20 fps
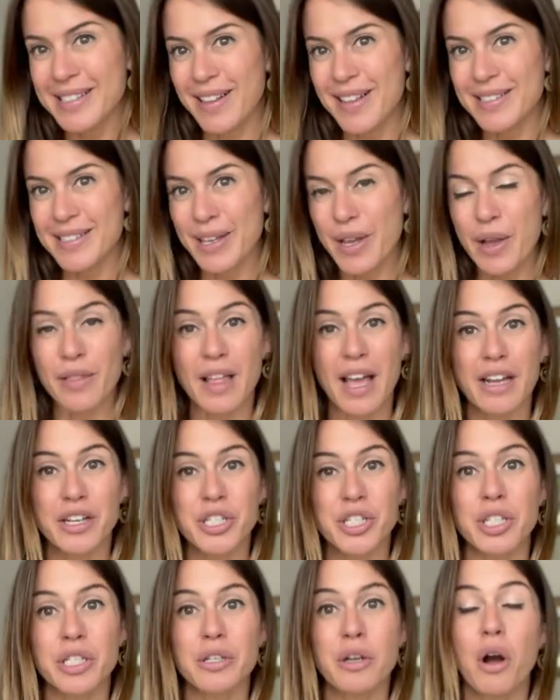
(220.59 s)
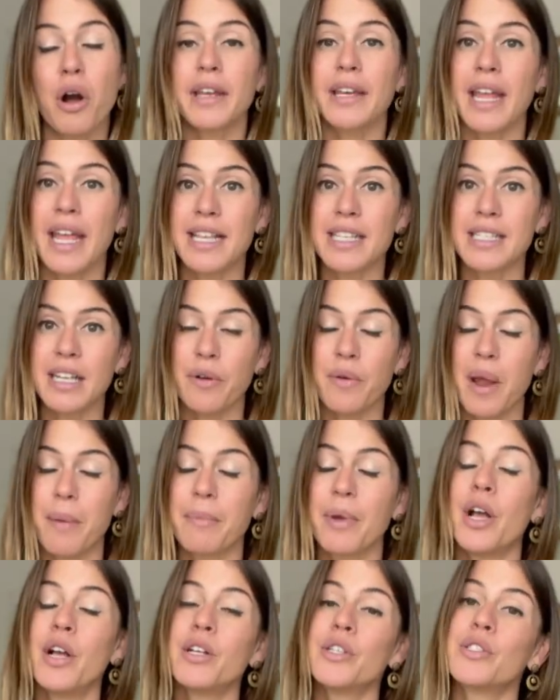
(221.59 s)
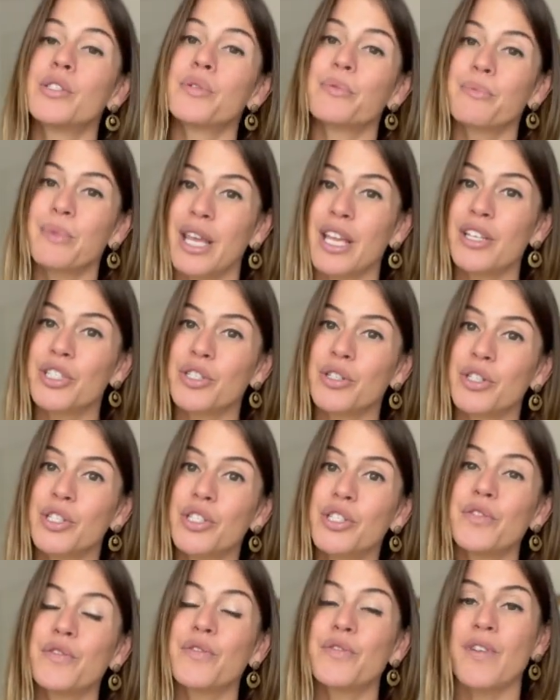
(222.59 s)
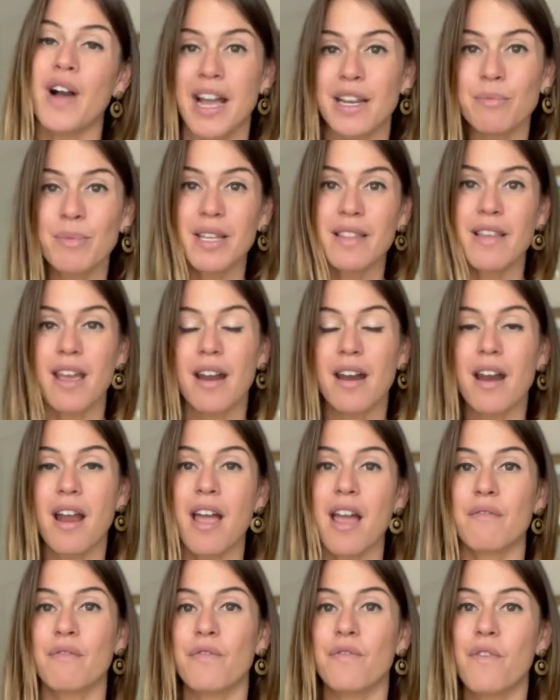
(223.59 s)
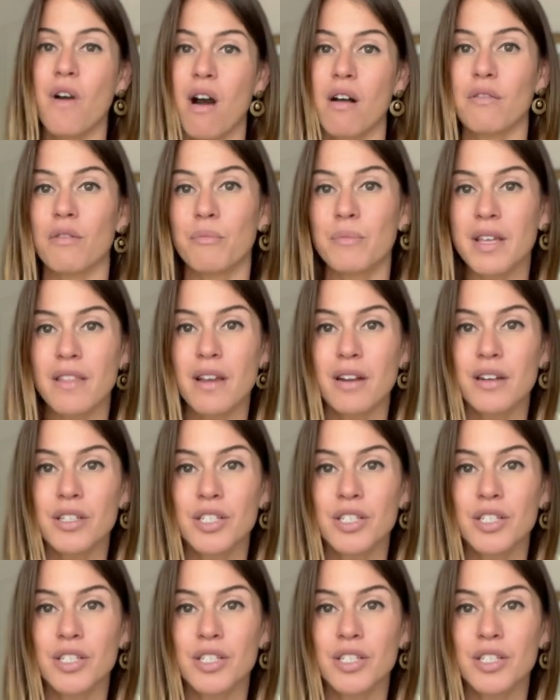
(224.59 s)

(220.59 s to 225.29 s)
Closet Collection on Instagram. So make sure to find me there and follow me there